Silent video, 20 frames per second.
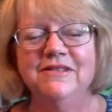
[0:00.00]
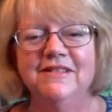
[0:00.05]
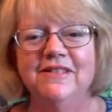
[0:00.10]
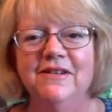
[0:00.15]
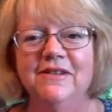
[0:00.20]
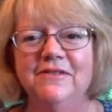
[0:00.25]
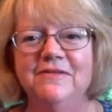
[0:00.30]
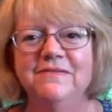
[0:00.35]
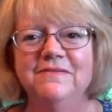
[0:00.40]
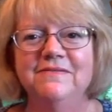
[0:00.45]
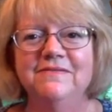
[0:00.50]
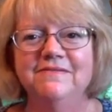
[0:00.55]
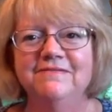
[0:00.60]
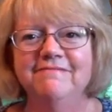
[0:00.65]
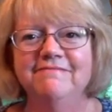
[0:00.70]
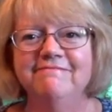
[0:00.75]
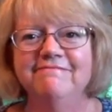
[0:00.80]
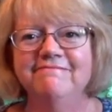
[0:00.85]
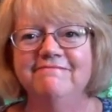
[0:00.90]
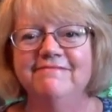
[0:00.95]
So
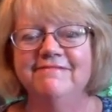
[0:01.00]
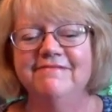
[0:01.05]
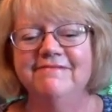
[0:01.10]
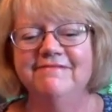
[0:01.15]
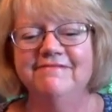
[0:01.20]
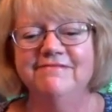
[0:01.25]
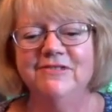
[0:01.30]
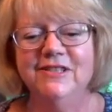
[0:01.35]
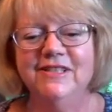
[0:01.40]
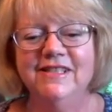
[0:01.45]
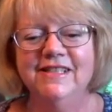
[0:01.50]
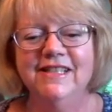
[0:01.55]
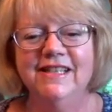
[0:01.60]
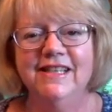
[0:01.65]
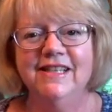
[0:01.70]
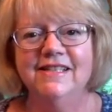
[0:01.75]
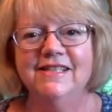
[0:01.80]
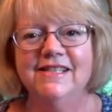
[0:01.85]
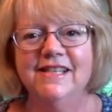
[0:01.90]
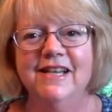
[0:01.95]
we'll see you
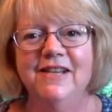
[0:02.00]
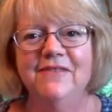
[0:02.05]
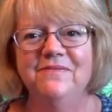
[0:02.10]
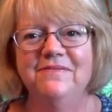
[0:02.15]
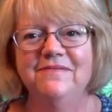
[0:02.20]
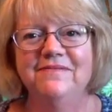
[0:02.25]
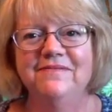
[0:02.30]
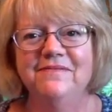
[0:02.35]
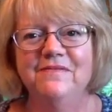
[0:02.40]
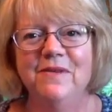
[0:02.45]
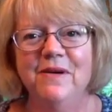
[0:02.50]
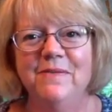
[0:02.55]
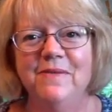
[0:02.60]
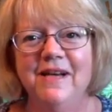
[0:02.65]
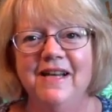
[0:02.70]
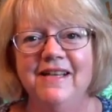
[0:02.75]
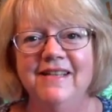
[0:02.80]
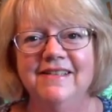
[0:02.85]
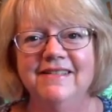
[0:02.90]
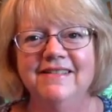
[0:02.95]
next time.
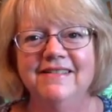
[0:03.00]
Bye-bye.